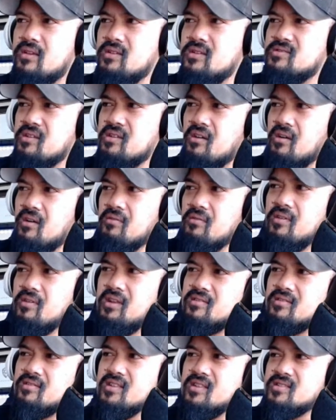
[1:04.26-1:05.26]
already
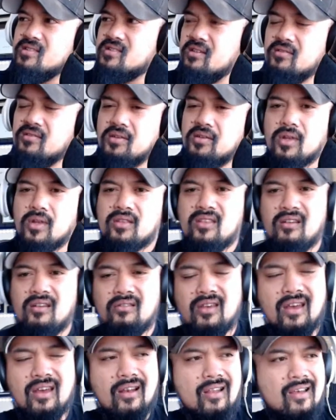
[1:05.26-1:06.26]
teaching the
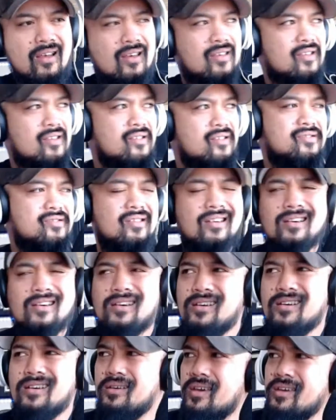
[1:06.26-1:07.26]
material,
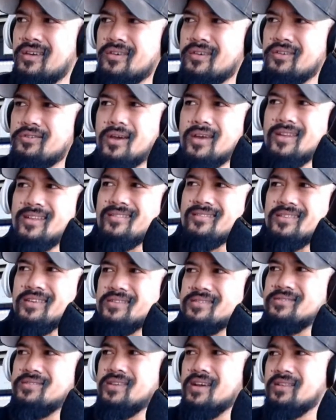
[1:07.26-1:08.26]
huh? You cannot
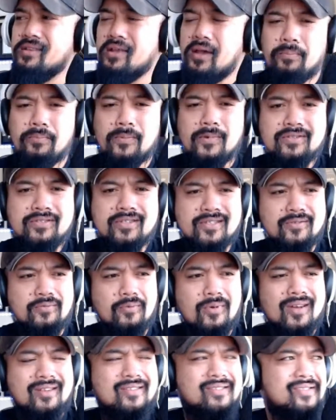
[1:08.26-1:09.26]
teach that after just
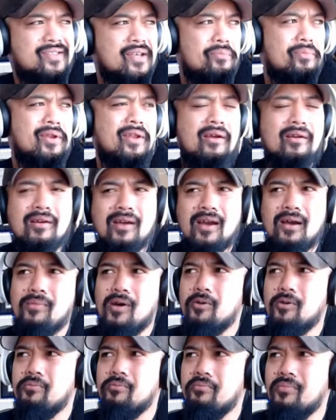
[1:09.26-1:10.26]
one seminar. Come
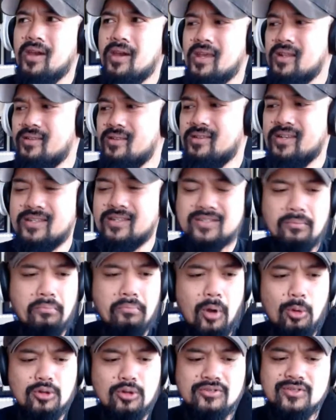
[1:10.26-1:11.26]
on, man, that is a
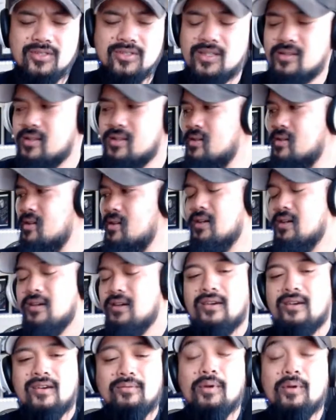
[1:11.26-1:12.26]
bullshit.
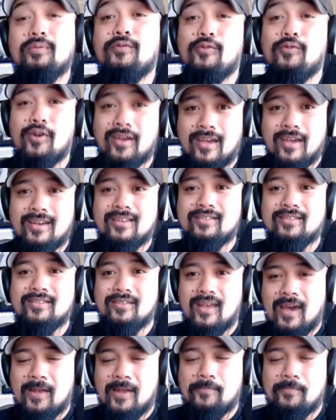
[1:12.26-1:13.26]
But before I get into
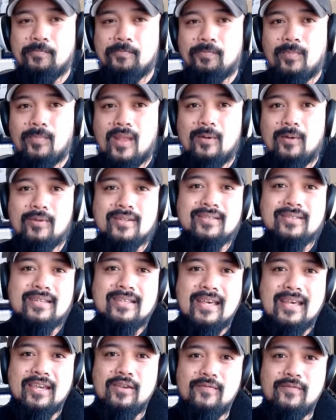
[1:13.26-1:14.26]
that, I want to say
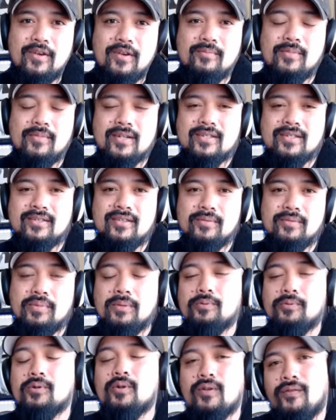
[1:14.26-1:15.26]
thank you very much to the people
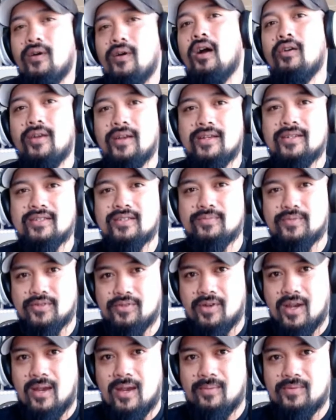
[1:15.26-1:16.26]
who have already
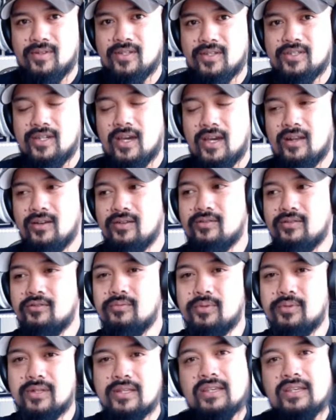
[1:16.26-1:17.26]
subscribed to the channel, who
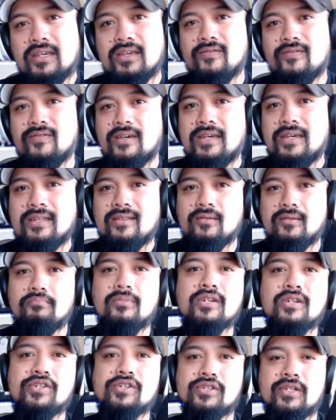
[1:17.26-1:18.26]
believe in the
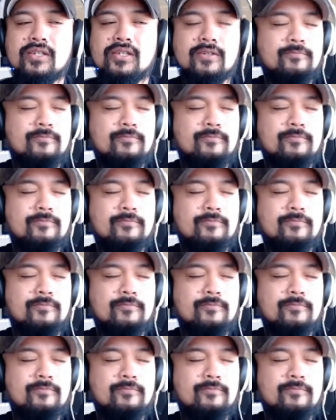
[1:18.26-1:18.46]
mission